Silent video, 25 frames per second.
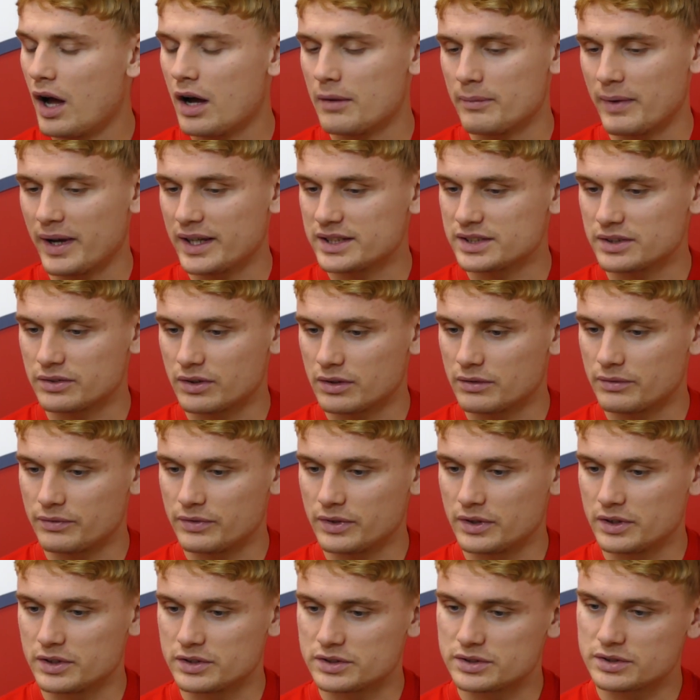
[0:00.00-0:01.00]
Oh, massive
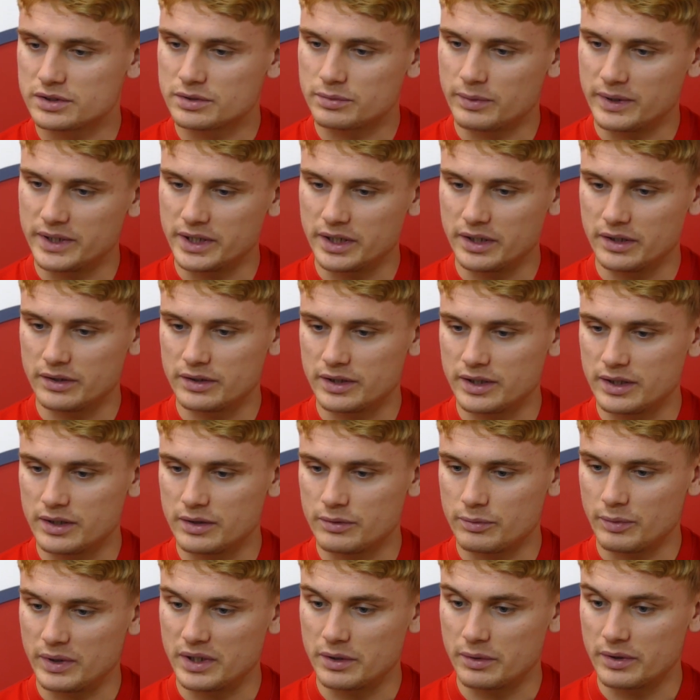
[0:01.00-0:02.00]
confidence. When you
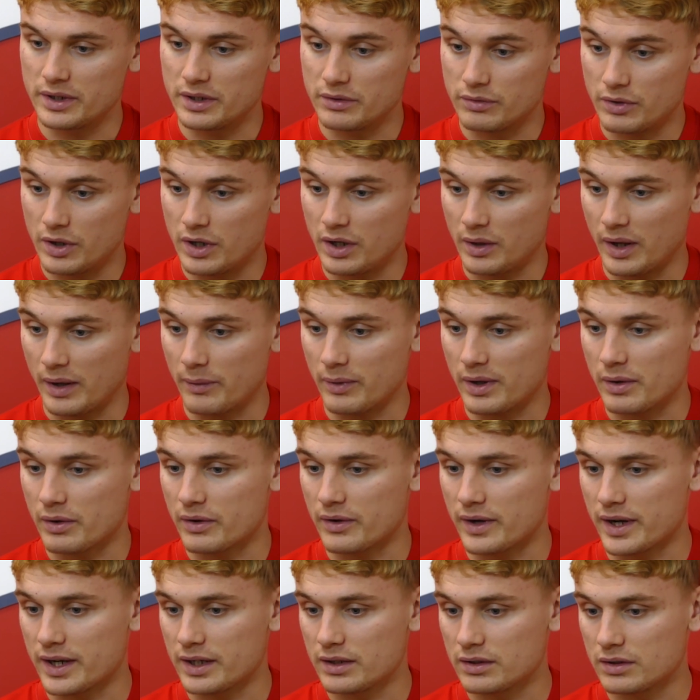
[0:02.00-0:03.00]
when you're in a rut like we
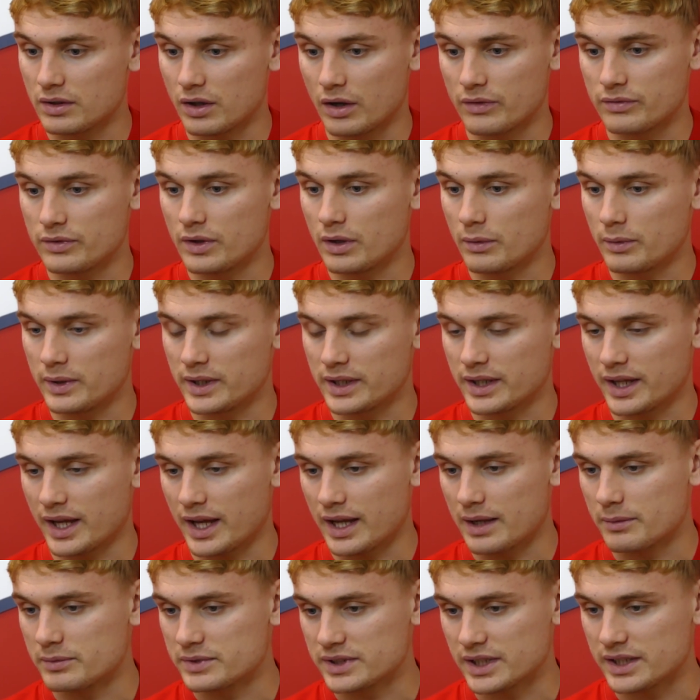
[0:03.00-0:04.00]
were in of not winning
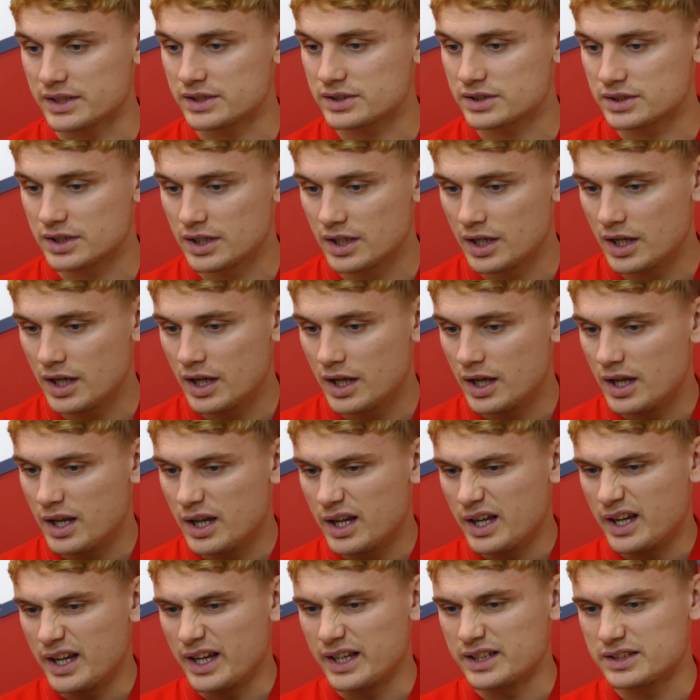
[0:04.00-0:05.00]
games, it's
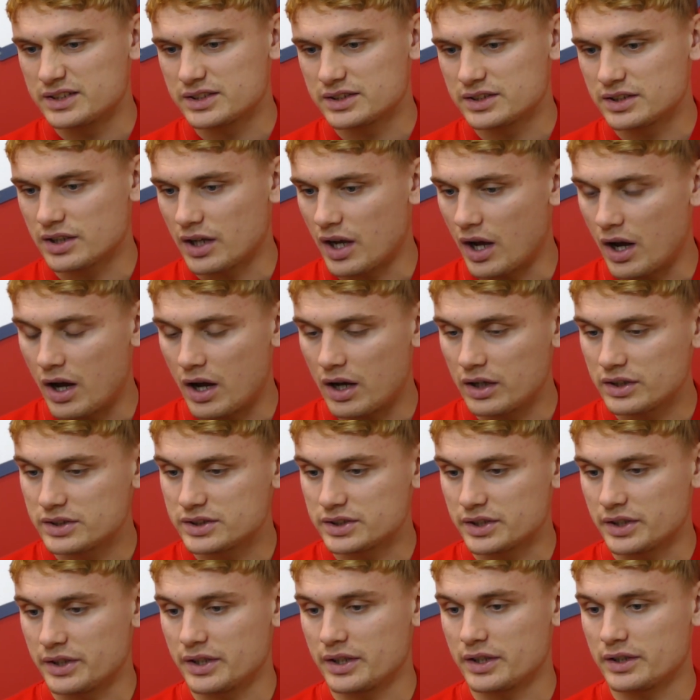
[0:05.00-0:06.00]
it's hard
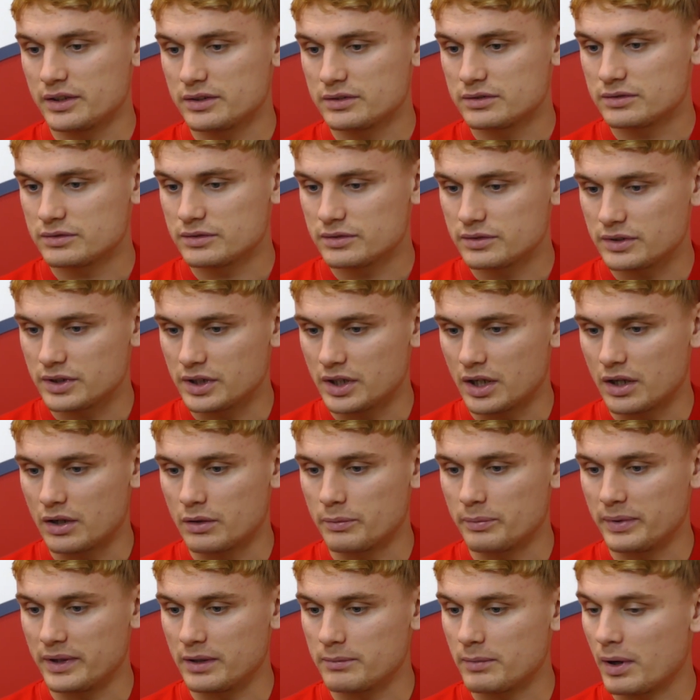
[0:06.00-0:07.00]
to you know
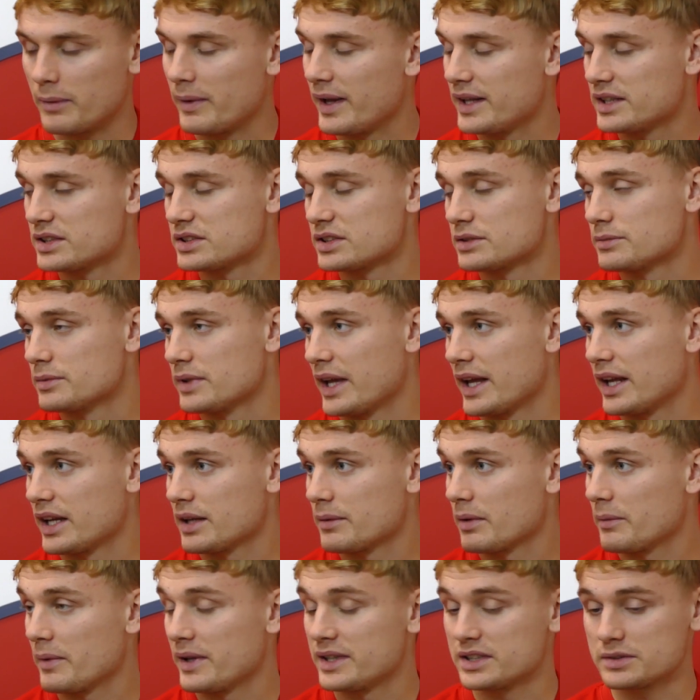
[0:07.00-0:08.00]
build momentum, any
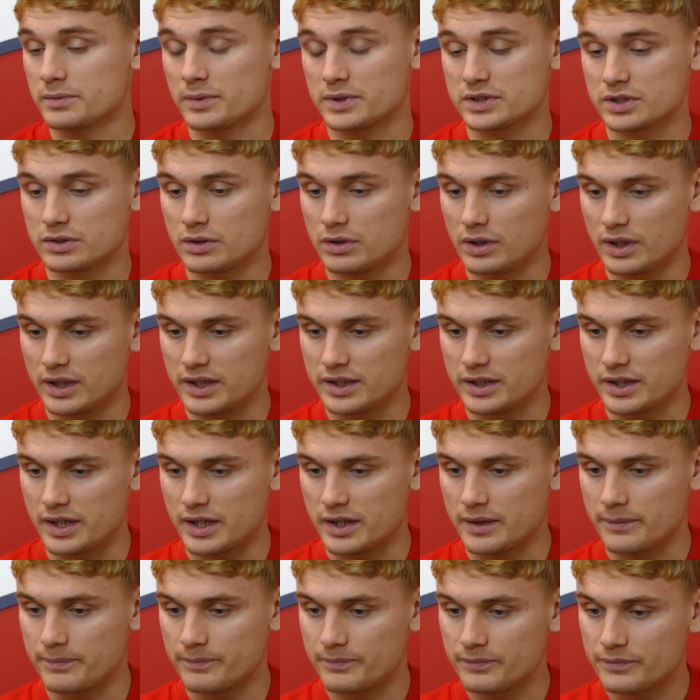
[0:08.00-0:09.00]
momentum at all, and
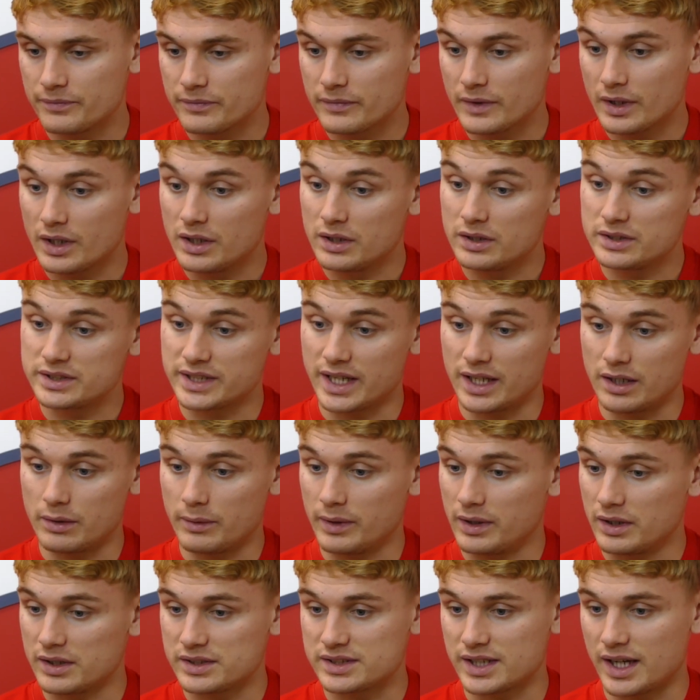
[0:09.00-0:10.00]
um, to get the
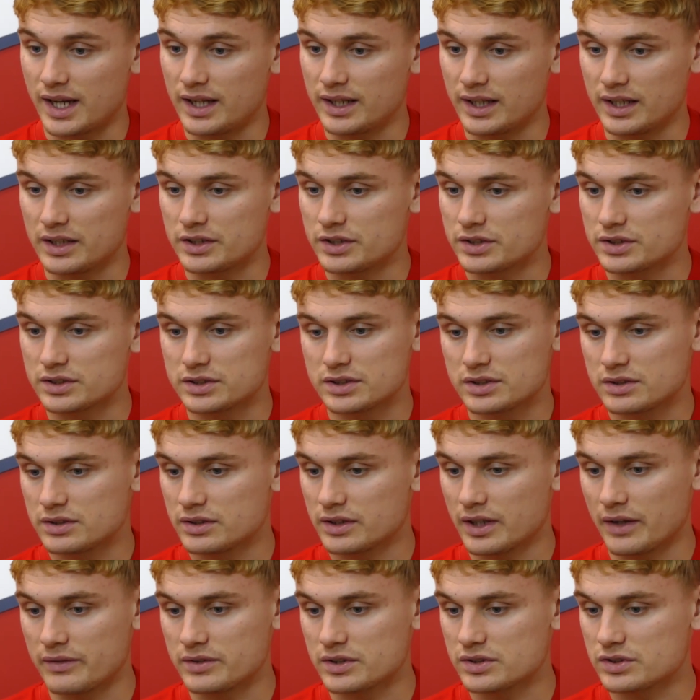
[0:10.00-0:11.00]
win on Saturday just
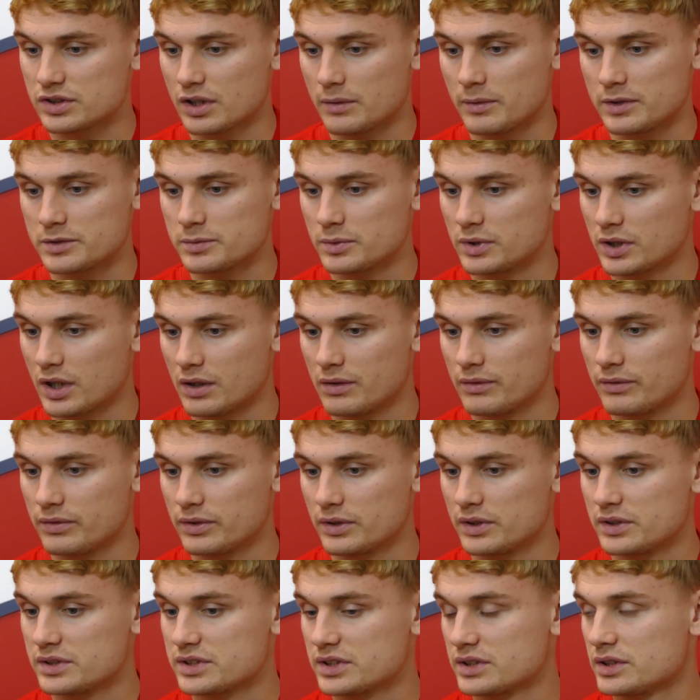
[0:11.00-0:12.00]
gives us so much more
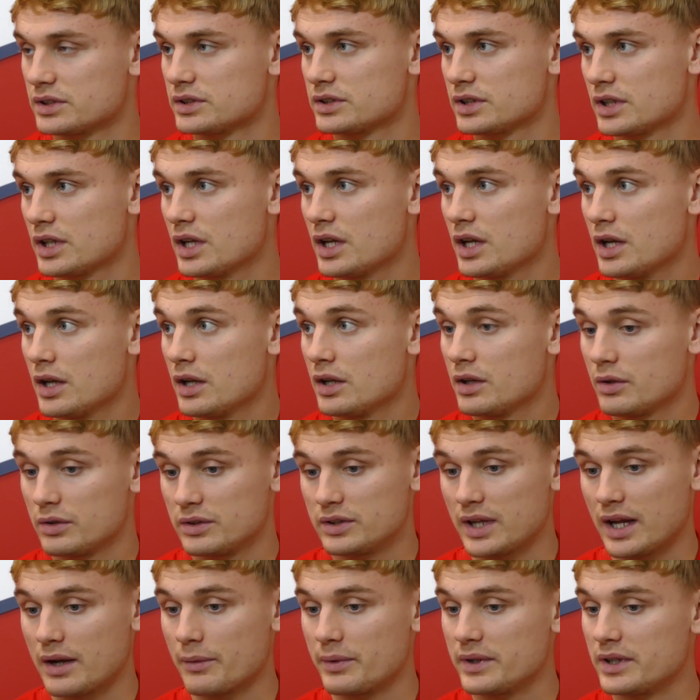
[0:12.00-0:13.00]
confidence, and
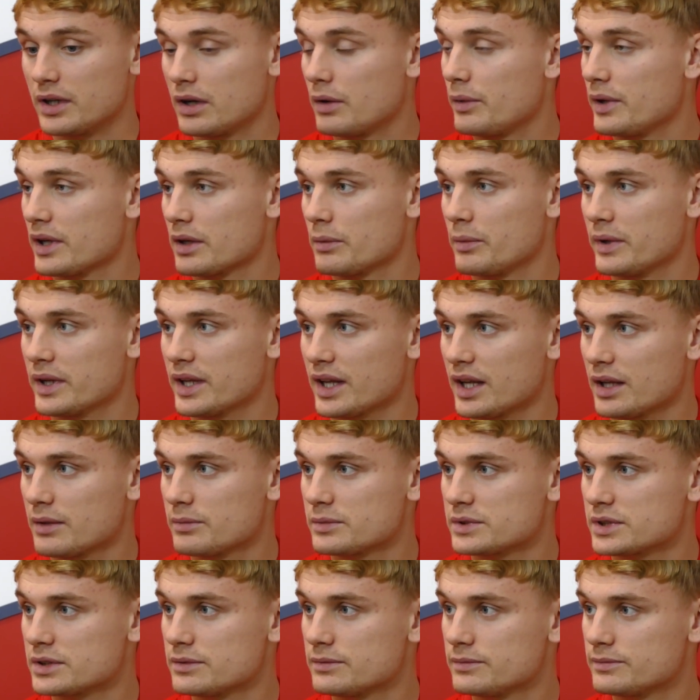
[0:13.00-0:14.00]
now we know we can win
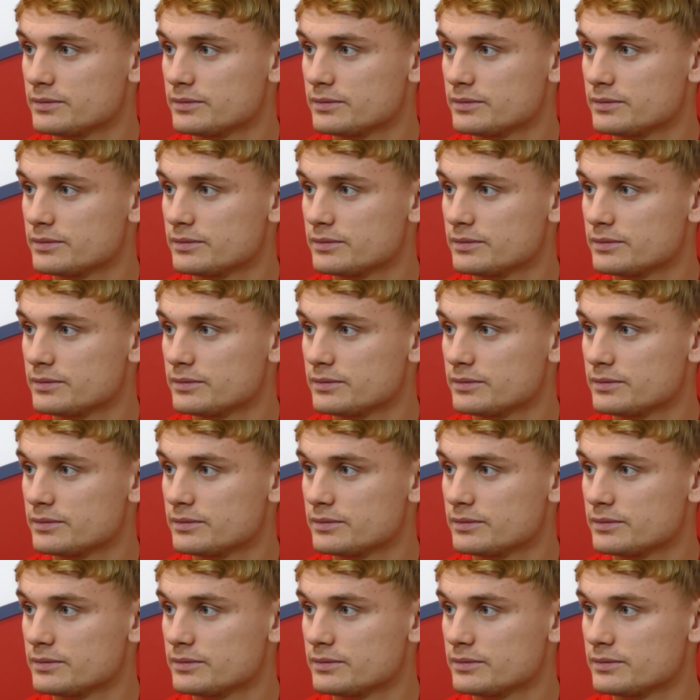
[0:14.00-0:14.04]
games.